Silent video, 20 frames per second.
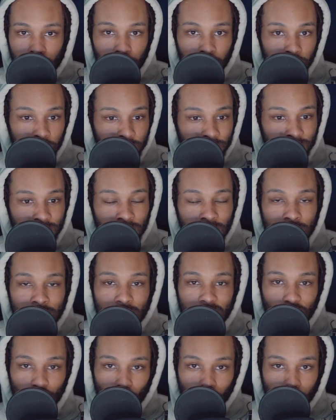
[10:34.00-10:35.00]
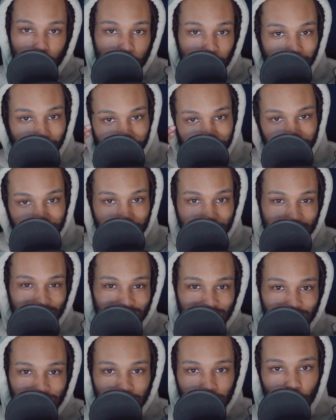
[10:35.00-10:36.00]
it is, and you want to pop these back
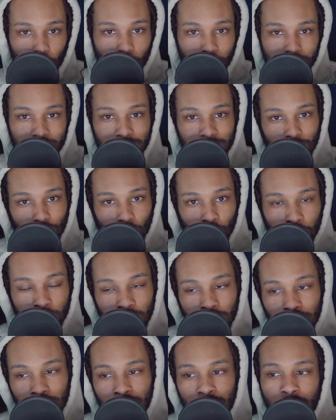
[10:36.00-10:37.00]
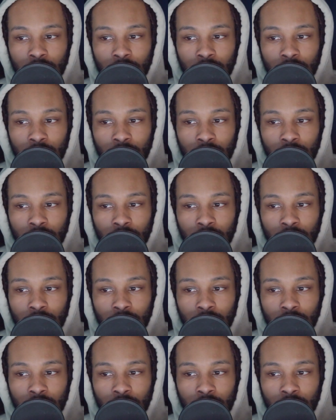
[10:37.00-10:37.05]
in, they're ready to go again.